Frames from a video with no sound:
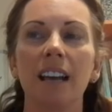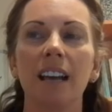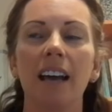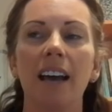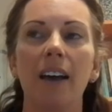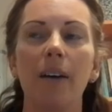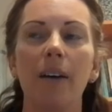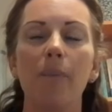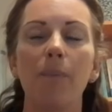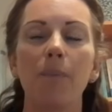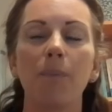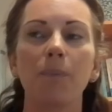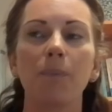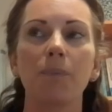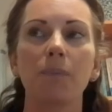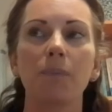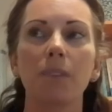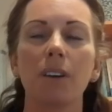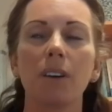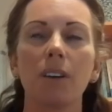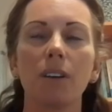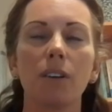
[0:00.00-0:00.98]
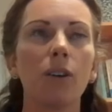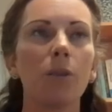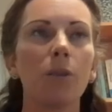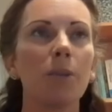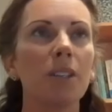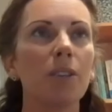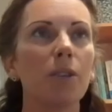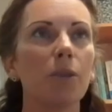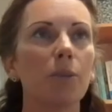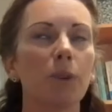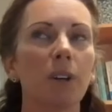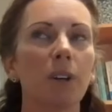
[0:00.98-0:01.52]

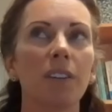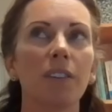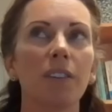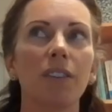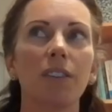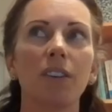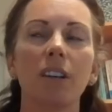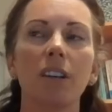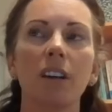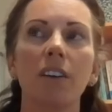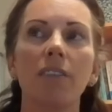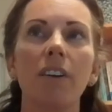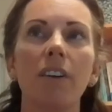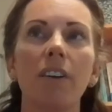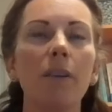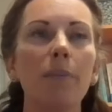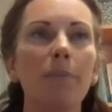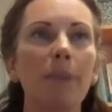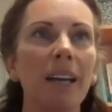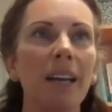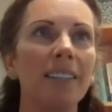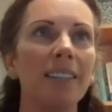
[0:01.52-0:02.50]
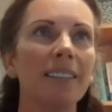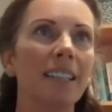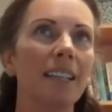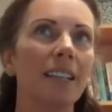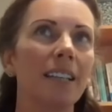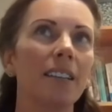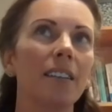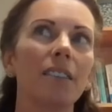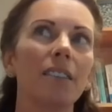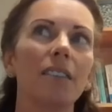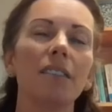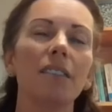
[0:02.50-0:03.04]
coming up with a very
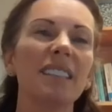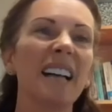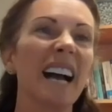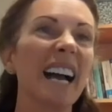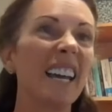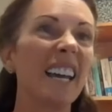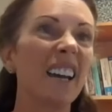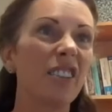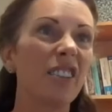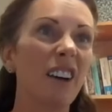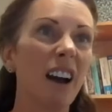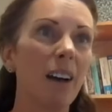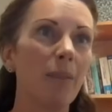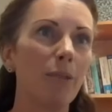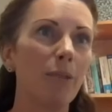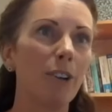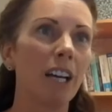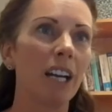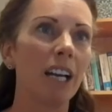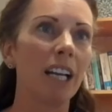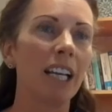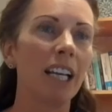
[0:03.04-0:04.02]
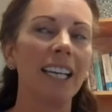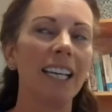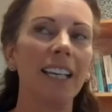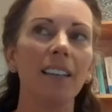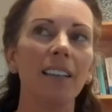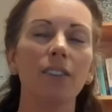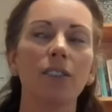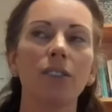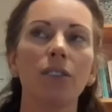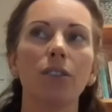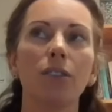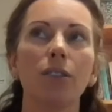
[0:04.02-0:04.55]
basic diagram,
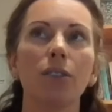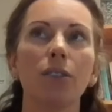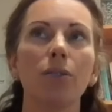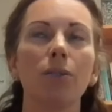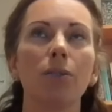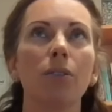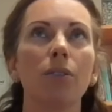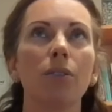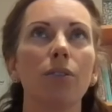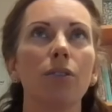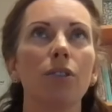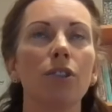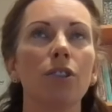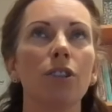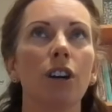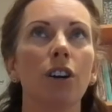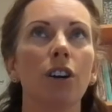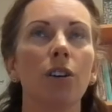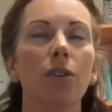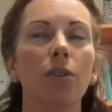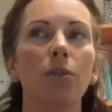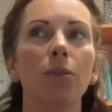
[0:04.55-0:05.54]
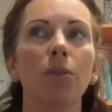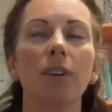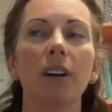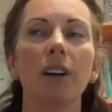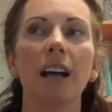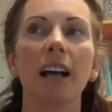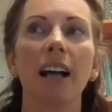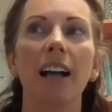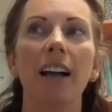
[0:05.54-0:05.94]
really, to show